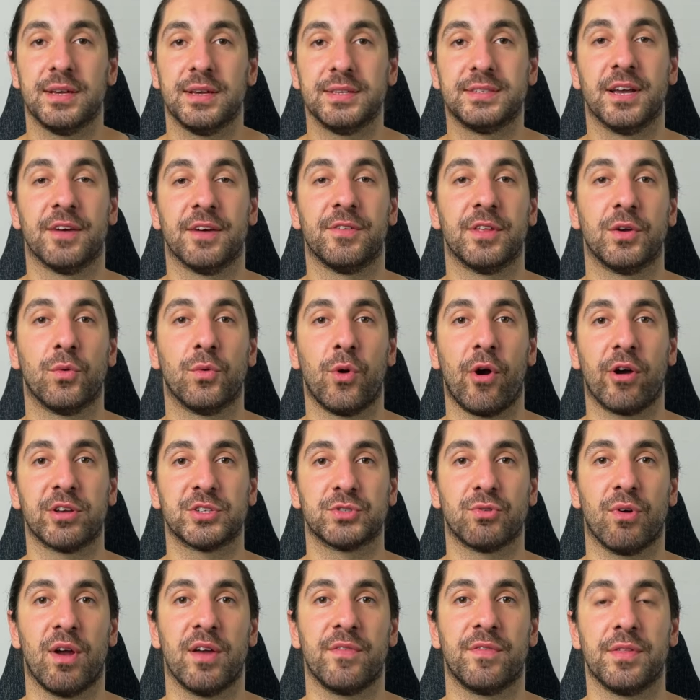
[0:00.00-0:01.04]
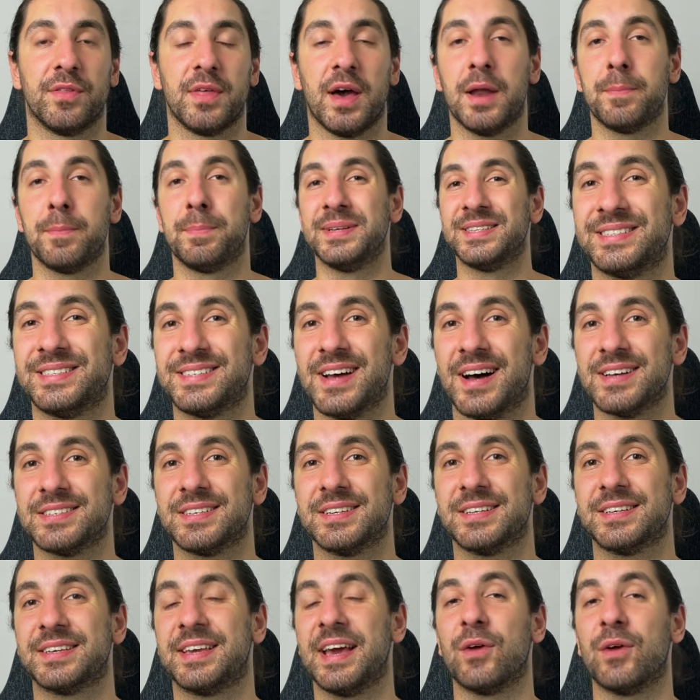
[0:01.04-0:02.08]
It definitely works great for that, but does
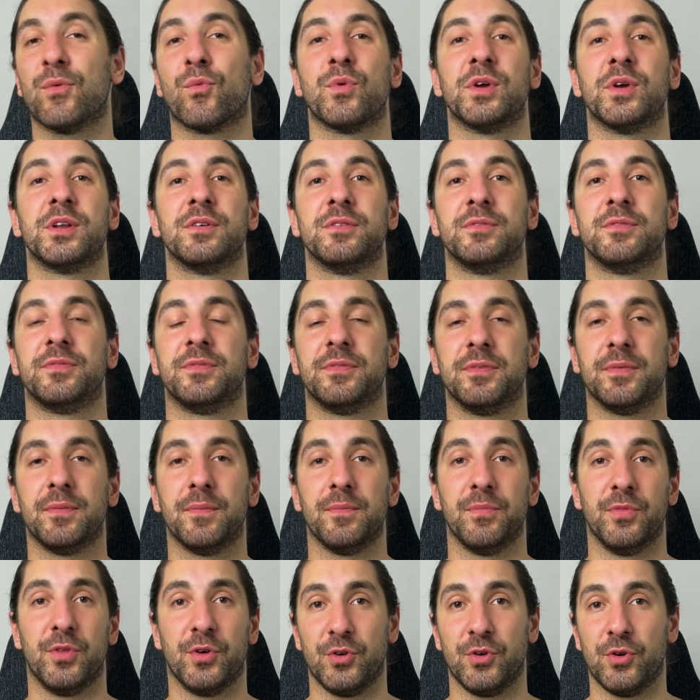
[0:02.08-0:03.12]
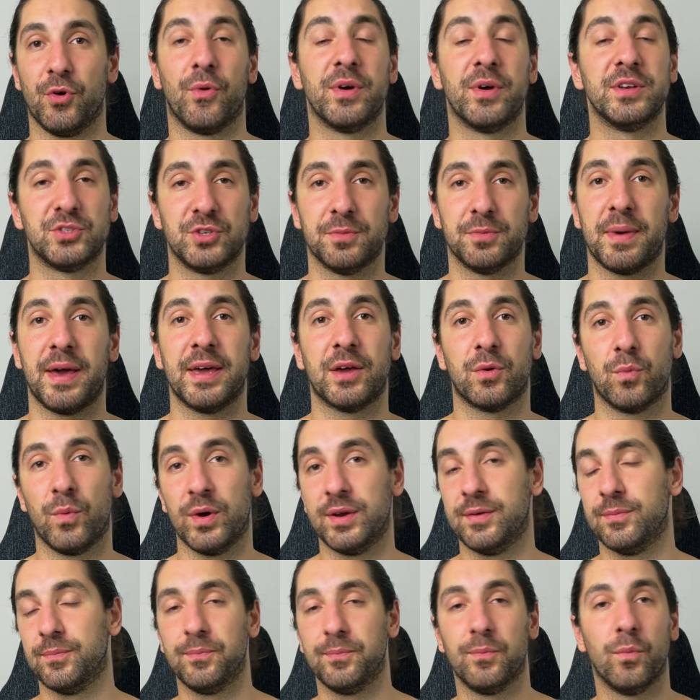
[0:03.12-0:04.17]
it get rid of the noise you make
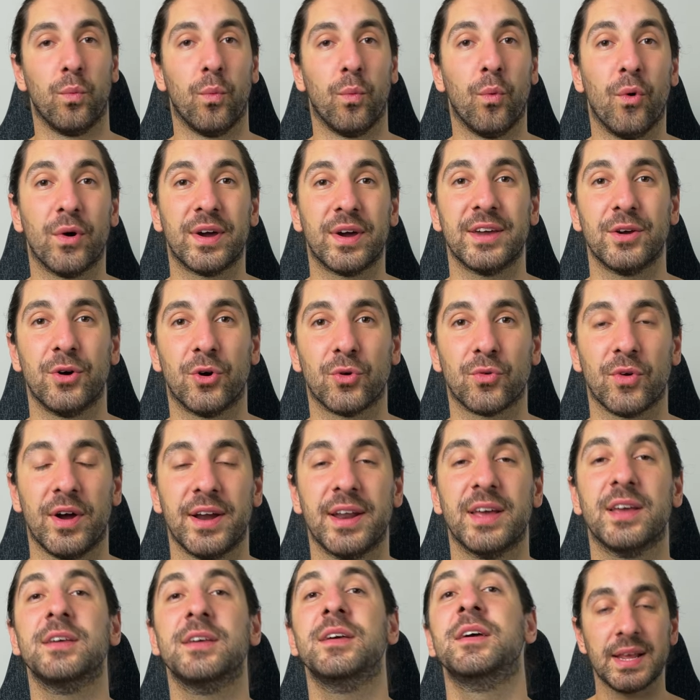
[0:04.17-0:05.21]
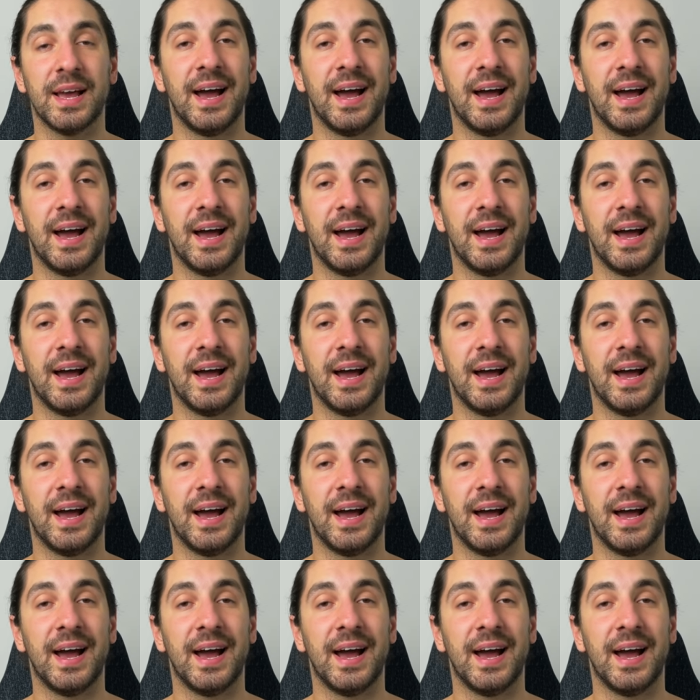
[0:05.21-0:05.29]
when walking or running?